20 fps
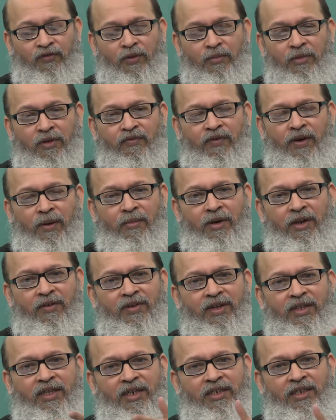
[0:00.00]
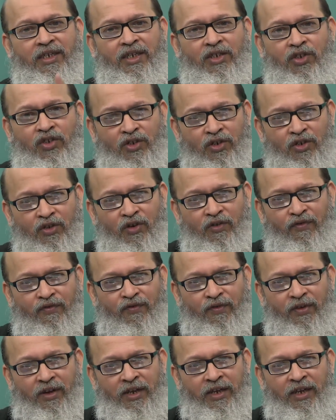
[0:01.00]
from the family where there is a history
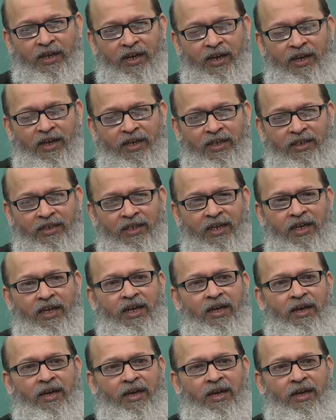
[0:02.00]
of any illness